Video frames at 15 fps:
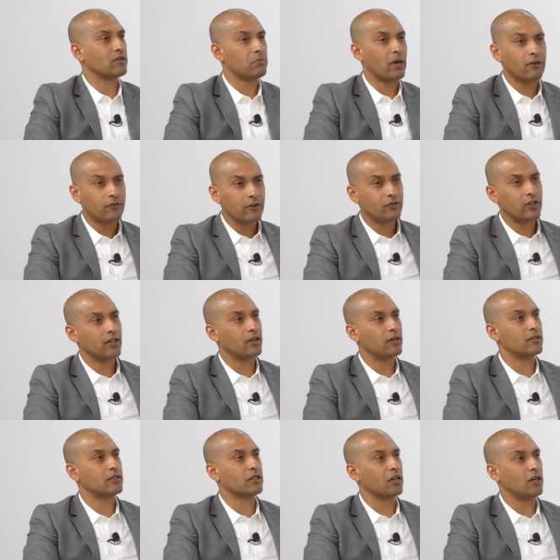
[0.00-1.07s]
about 15
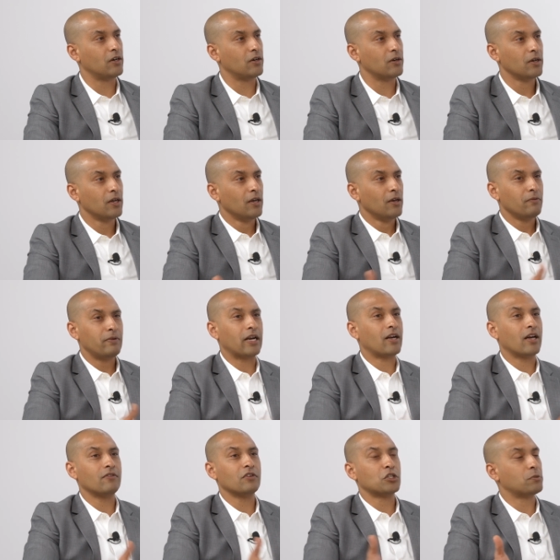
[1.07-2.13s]
years ago, we had
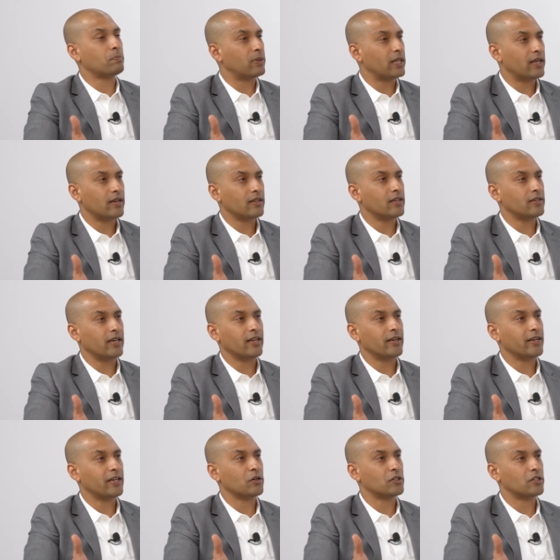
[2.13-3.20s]
kind of a split in the data
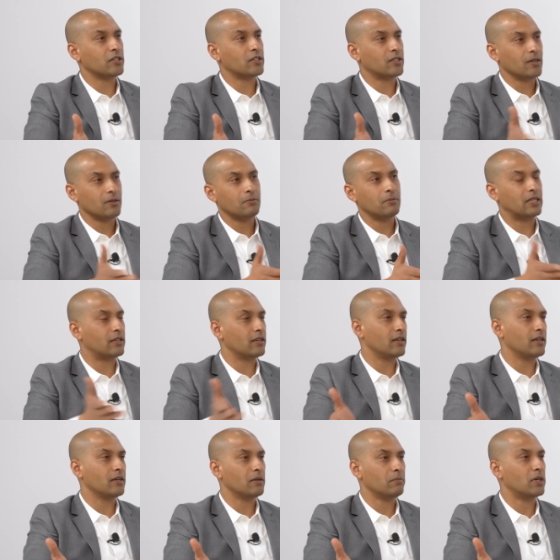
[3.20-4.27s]
ecosystem with
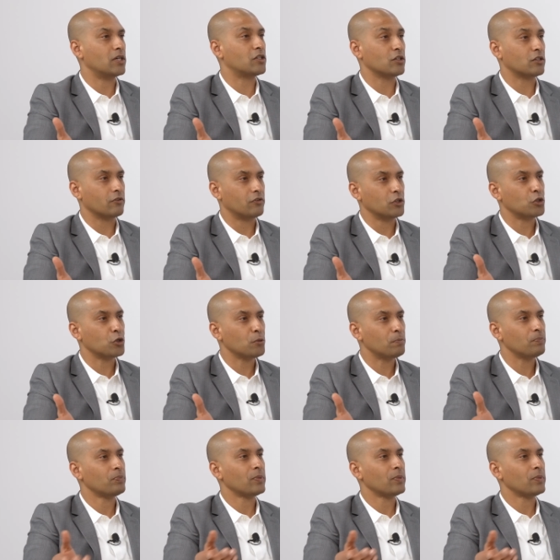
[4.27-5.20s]
the emergence of Hadoop.